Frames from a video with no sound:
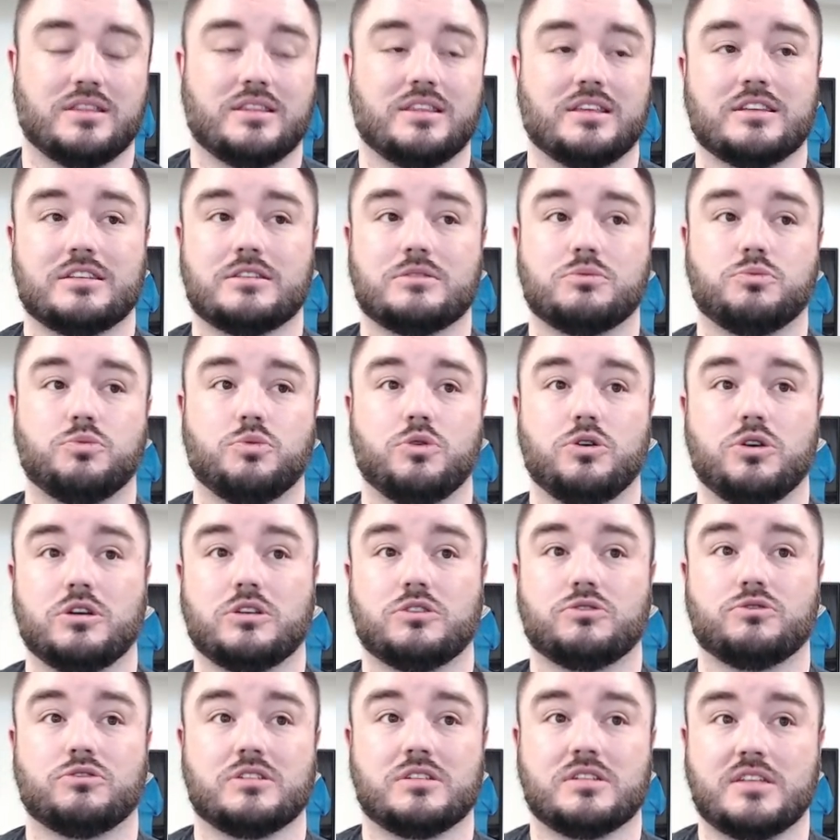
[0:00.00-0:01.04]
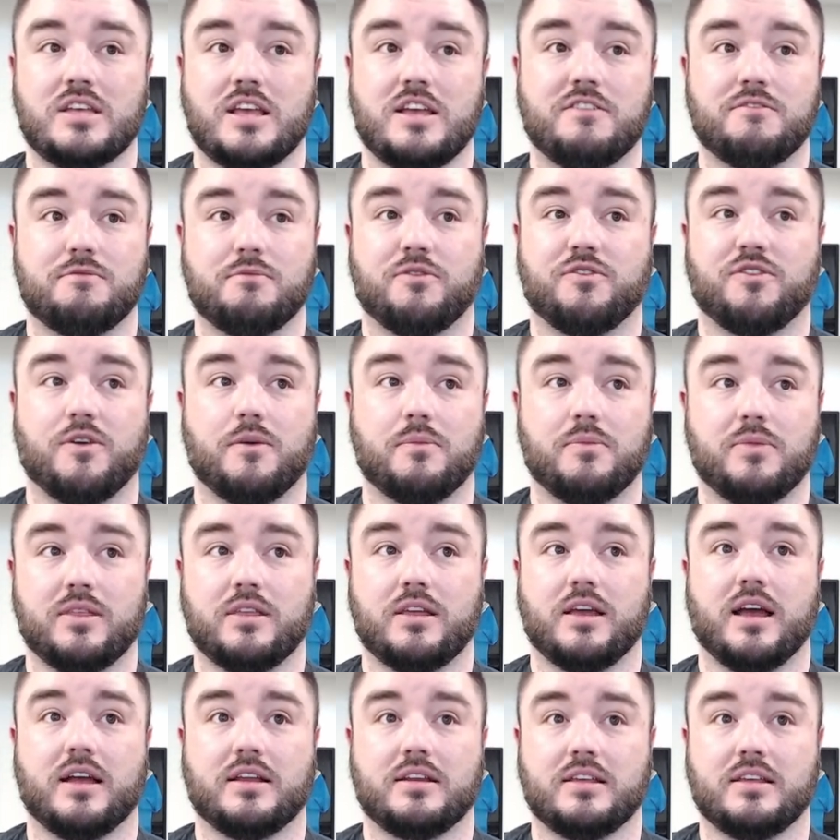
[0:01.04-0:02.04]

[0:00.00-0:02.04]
This was received from uh,